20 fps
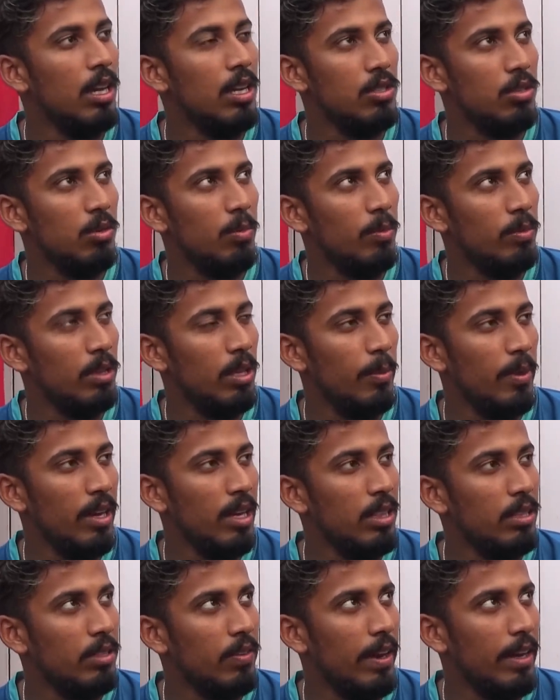So the
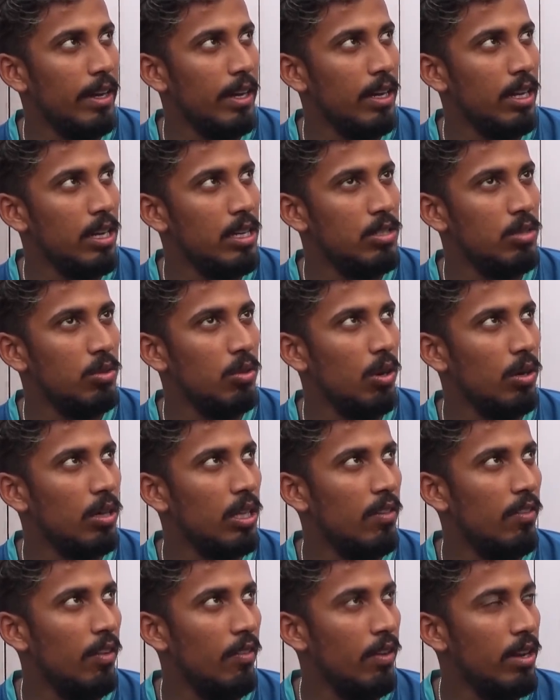main criteria is to not
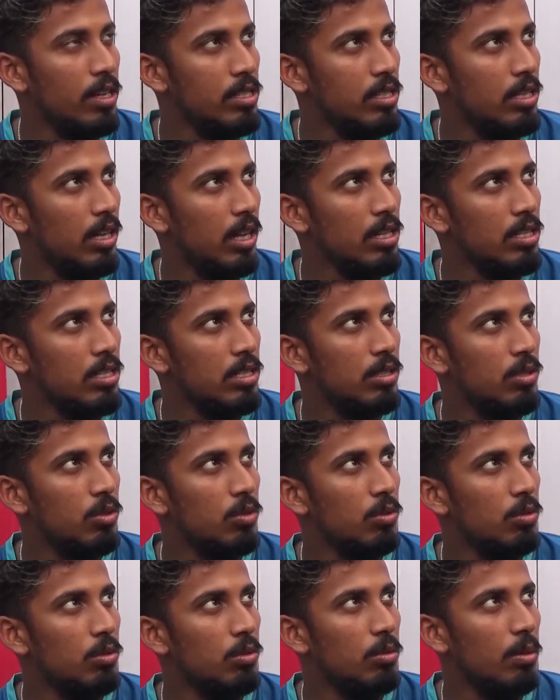give away easy runs
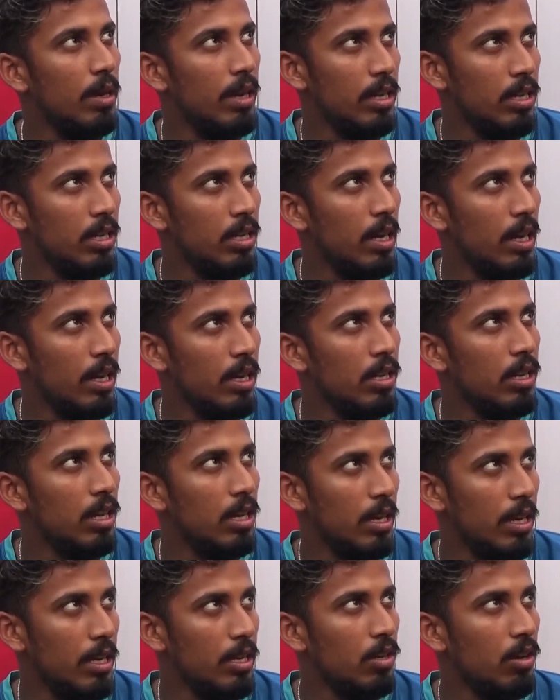to
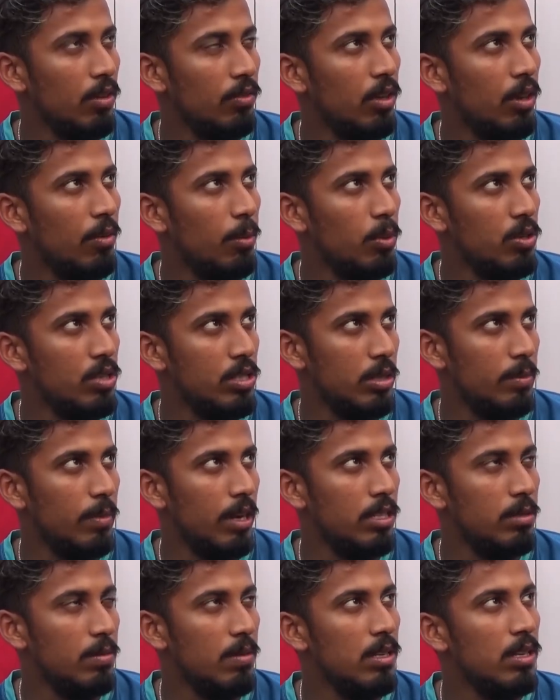any of the opposition
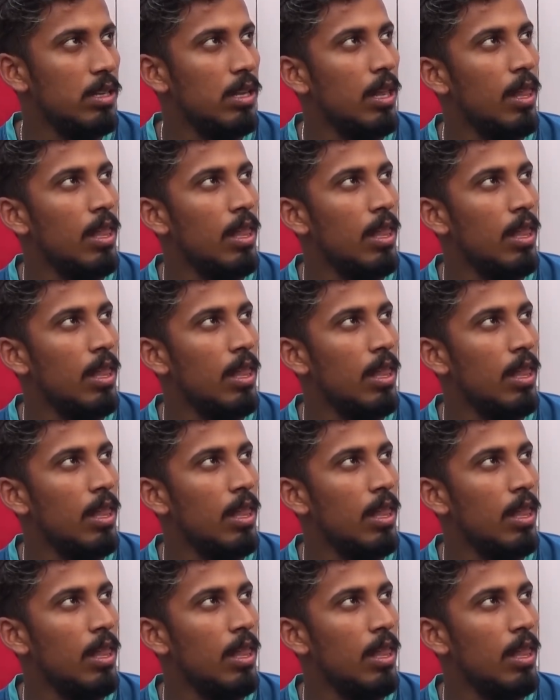batsmen,